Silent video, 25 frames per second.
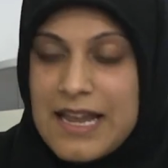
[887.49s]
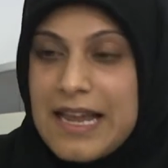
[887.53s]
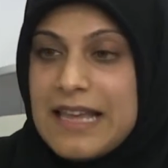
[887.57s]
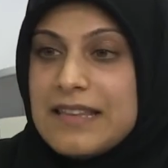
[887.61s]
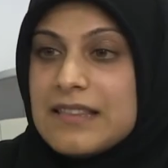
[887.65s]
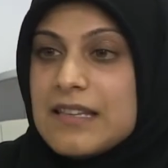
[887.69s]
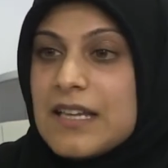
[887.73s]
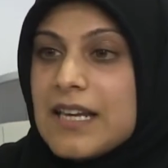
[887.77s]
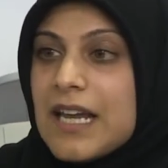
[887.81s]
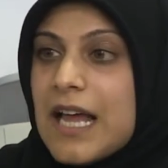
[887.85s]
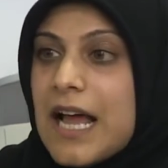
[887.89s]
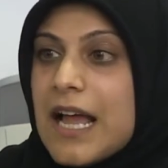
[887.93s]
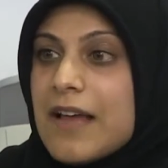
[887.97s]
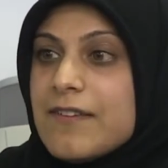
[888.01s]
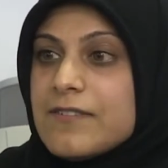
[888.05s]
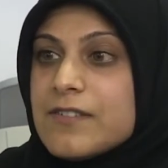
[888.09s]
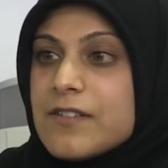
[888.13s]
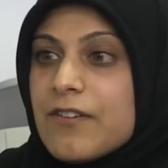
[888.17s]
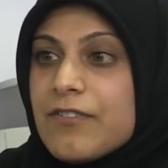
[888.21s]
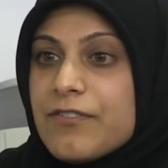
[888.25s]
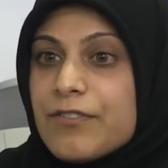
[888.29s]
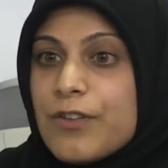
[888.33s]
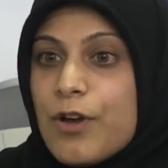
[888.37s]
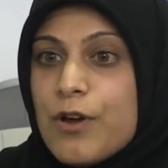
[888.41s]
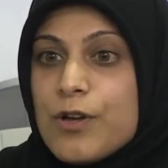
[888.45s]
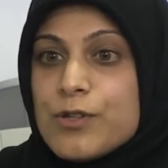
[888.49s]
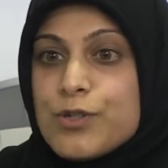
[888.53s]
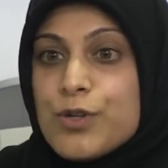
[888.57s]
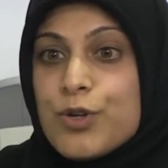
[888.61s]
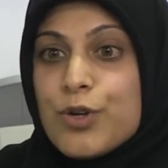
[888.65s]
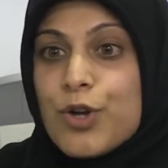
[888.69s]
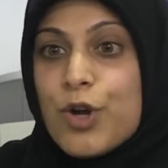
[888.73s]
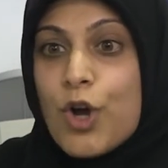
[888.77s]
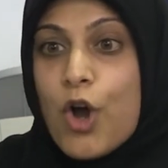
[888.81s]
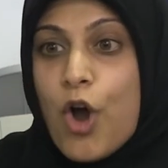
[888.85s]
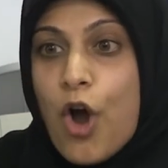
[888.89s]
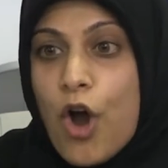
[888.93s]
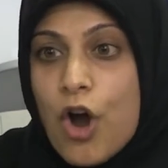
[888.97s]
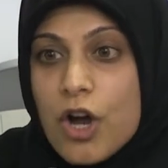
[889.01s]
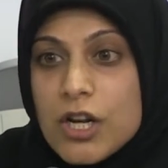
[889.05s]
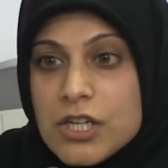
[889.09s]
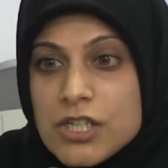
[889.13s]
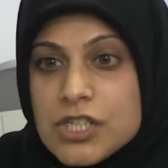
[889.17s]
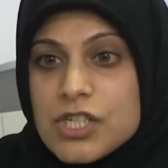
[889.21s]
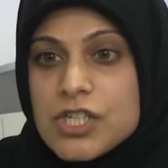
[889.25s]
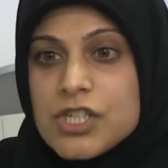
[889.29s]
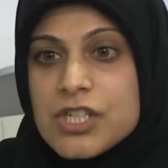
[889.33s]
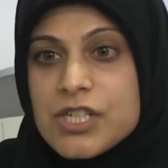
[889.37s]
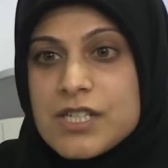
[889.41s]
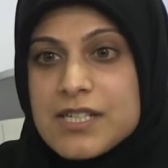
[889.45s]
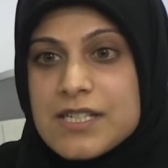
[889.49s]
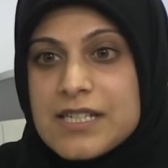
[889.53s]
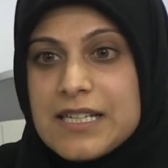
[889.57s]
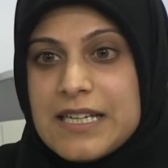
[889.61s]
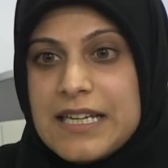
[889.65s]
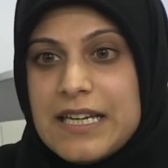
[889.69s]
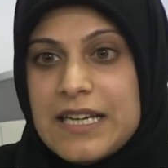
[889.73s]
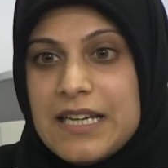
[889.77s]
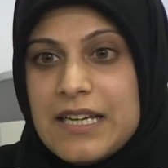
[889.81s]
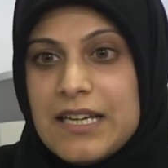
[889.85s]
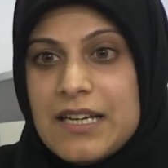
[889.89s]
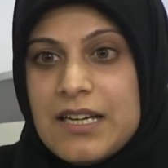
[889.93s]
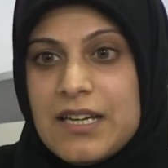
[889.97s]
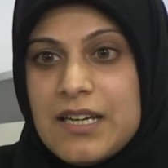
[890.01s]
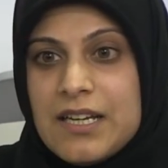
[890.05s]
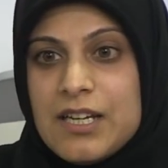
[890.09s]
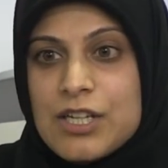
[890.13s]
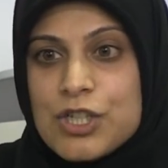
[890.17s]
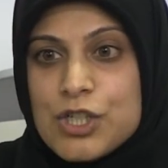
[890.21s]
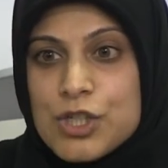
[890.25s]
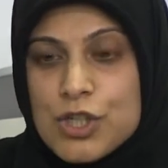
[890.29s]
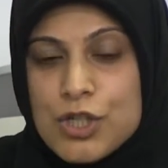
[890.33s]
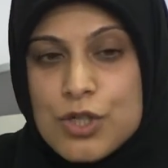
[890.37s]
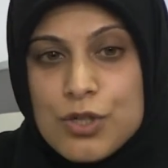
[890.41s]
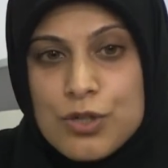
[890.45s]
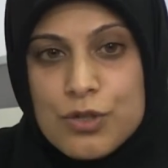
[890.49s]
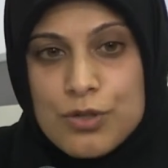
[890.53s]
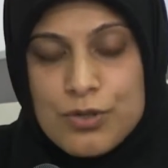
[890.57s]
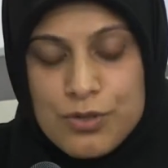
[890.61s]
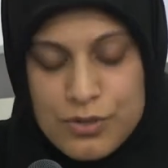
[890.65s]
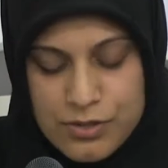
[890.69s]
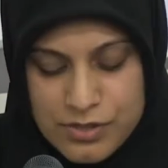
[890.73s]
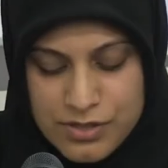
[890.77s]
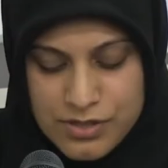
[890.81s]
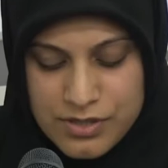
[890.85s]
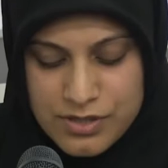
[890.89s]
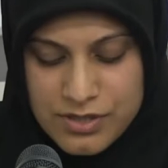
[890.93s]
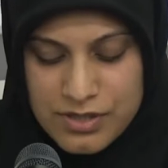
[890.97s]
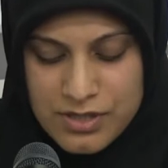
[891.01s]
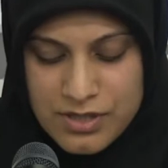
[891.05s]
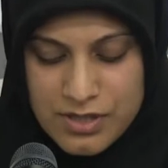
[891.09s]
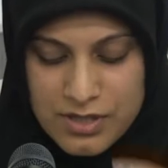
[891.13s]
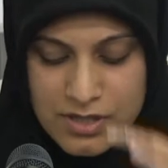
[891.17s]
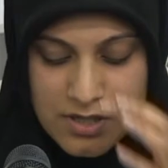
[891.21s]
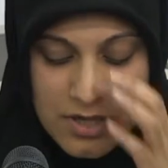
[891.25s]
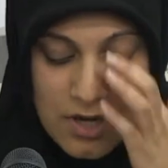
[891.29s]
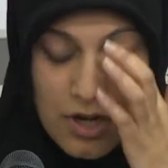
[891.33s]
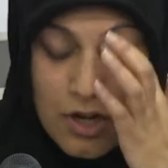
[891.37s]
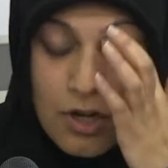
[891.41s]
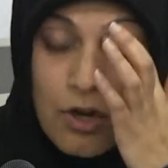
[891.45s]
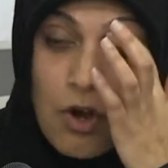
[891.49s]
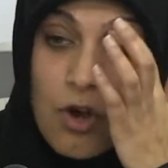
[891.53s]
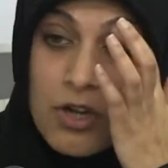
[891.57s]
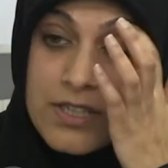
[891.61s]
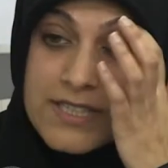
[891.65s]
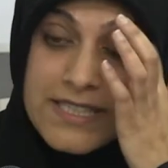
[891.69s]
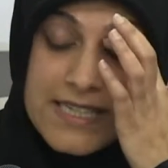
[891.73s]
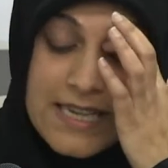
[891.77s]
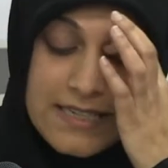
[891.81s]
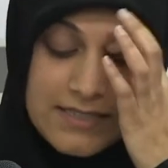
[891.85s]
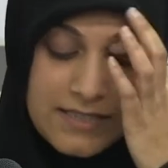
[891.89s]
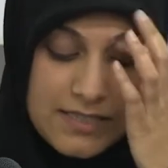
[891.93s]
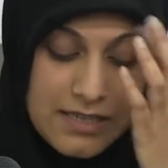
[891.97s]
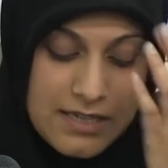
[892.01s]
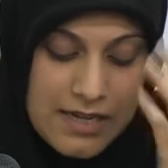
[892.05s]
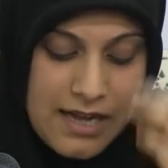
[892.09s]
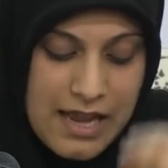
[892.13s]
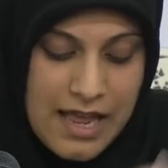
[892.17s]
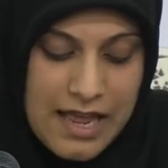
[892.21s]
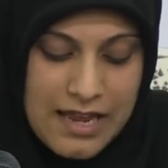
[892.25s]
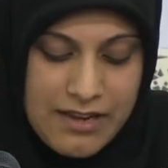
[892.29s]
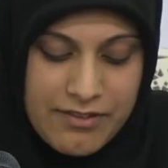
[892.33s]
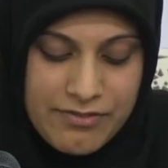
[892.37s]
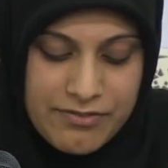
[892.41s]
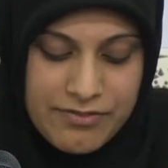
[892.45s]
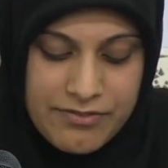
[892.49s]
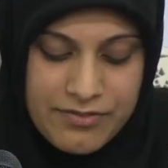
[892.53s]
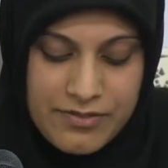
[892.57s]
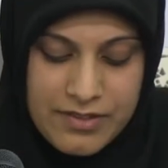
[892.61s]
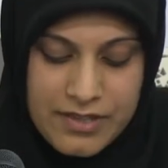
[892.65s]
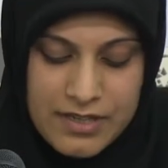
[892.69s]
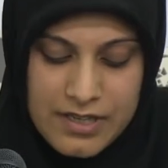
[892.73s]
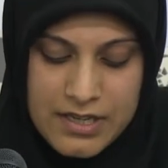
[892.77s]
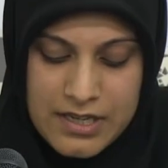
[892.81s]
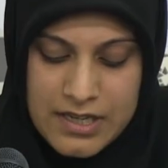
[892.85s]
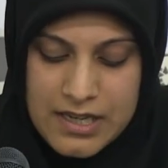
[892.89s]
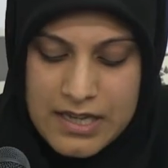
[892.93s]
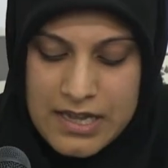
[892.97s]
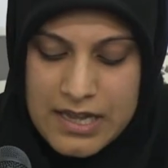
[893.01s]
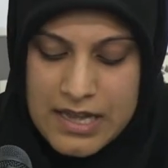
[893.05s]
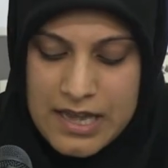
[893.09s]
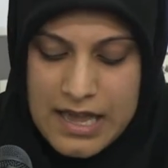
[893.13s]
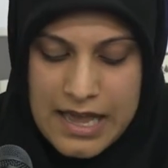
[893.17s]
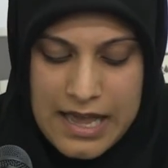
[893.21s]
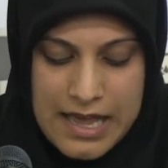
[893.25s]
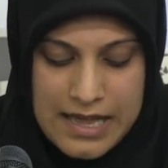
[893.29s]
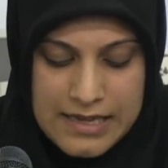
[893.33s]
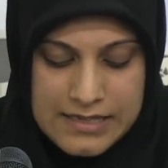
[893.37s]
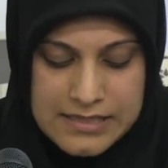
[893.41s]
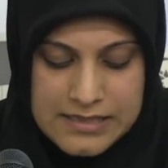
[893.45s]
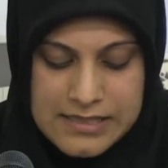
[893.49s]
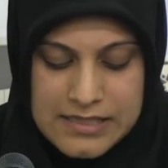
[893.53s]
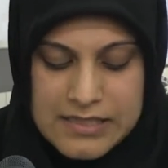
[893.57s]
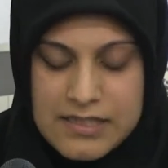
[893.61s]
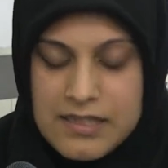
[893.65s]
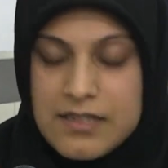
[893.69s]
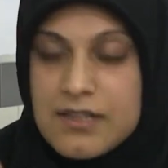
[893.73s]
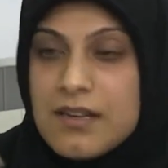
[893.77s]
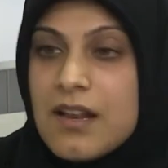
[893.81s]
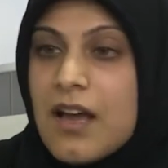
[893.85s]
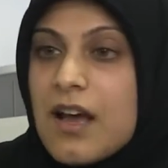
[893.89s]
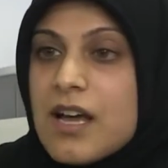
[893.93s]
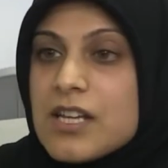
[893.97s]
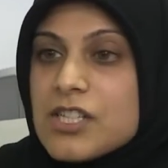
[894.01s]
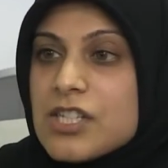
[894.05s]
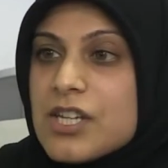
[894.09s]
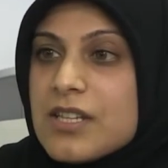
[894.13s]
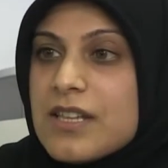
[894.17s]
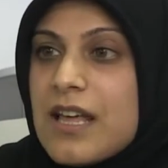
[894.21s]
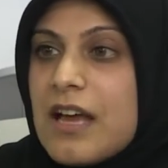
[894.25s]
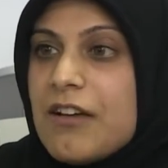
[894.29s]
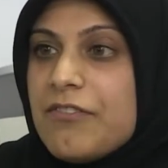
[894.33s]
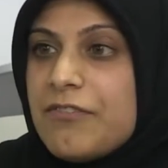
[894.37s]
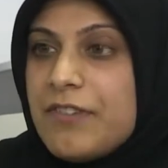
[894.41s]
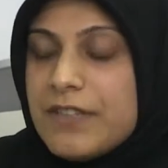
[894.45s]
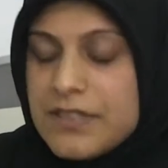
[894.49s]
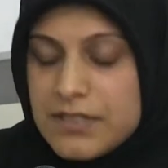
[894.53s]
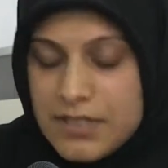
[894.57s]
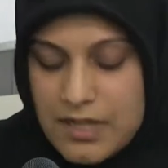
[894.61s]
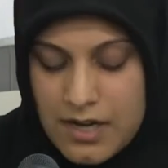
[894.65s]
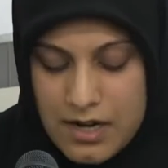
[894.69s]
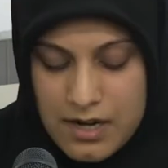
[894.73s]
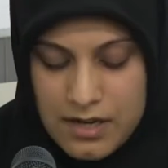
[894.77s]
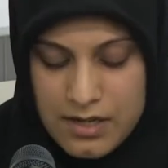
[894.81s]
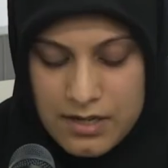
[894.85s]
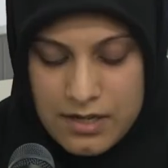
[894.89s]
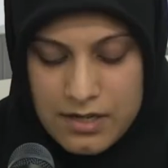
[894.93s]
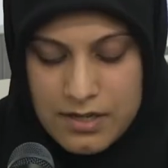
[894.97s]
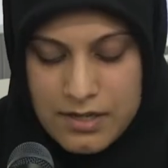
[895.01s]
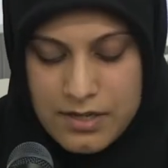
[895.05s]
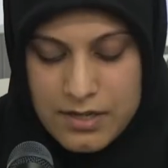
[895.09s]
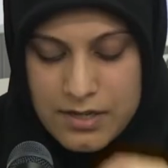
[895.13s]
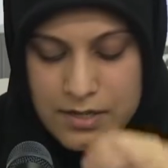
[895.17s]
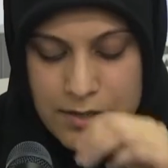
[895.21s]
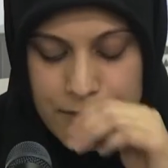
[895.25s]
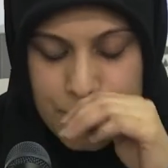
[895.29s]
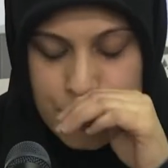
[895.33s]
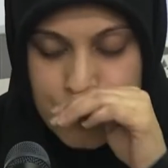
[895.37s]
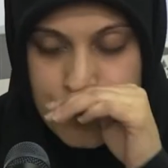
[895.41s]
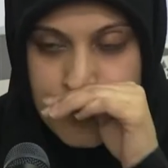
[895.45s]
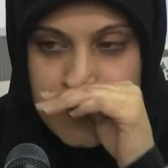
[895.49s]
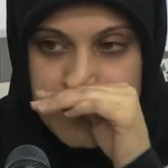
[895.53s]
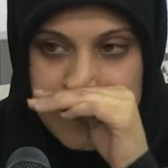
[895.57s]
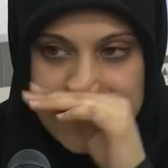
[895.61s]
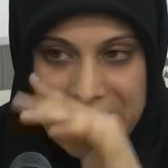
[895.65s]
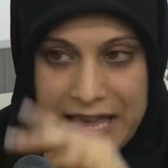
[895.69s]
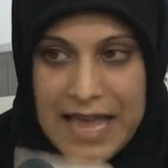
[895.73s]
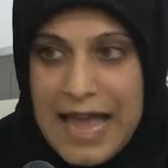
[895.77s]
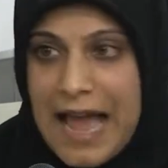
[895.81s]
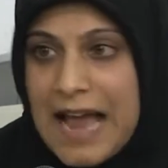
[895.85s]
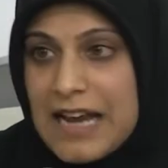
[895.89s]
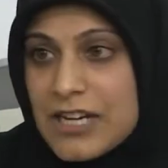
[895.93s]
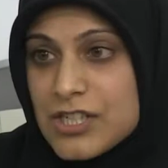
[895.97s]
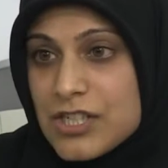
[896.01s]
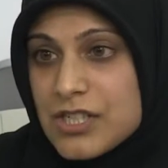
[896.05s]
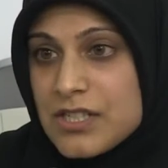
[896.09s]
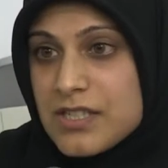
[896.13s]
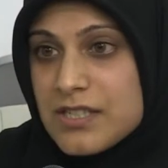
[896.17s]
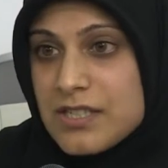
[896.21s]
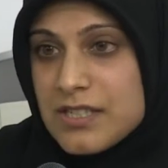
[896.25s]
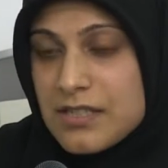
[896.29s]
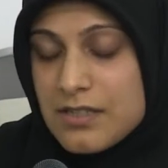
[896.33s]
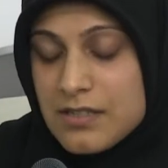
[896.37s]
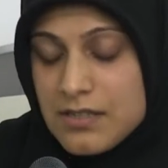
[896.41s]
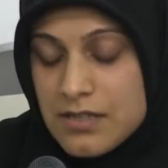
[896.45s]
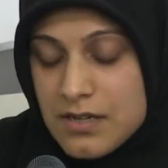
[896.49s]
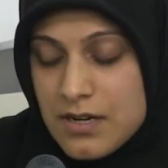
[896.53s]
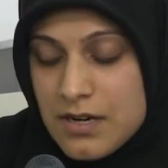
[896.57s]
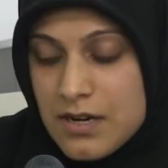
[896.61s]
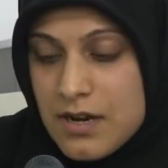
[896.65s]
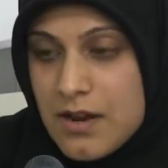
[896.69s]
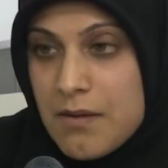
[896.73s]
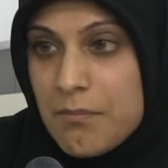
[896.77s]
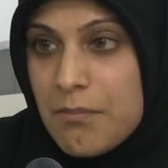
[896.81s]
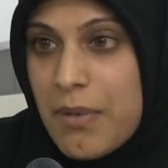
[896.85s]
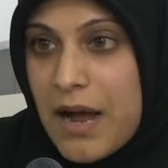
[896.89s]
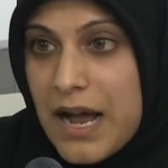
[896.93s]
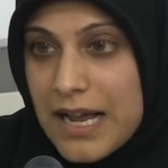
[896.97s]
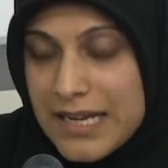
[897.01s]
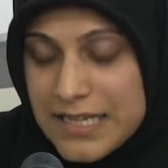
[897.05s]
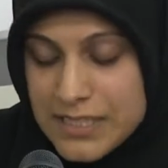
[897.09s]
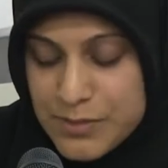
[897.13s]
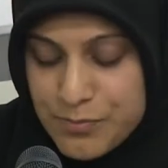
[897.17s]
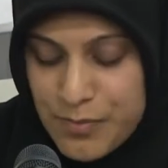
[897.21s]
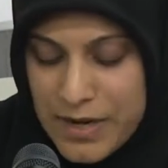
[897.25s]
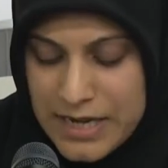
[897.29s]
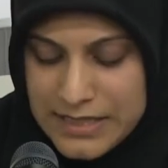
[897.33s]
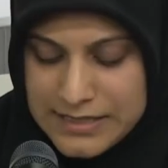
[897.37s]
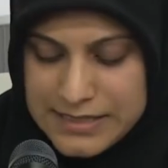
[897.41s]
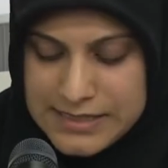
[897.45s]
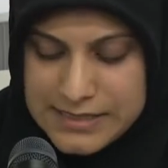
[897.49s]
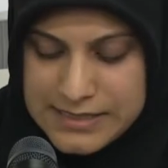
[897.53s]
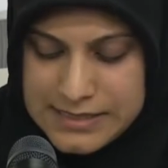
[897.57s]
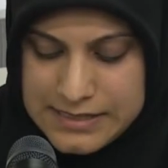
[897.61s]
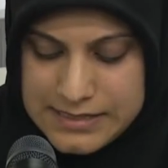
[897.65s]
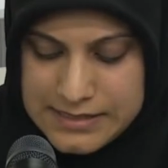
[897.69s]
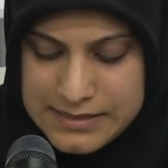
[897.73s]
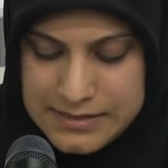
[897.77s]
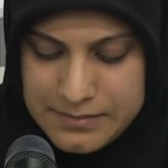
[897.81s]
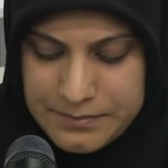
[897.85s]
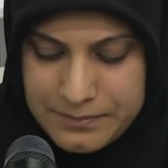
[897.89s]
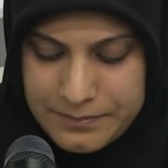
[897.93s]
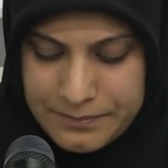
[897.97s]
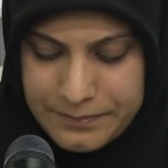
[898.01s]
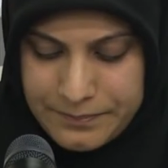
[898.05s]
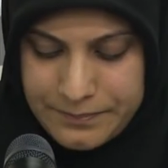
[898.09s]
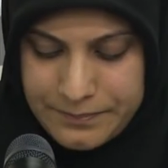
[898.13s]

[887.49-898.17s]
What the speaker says: in the lives of those who consciously choose a God-centered life and nurture that fitrah through their actions and pious practices.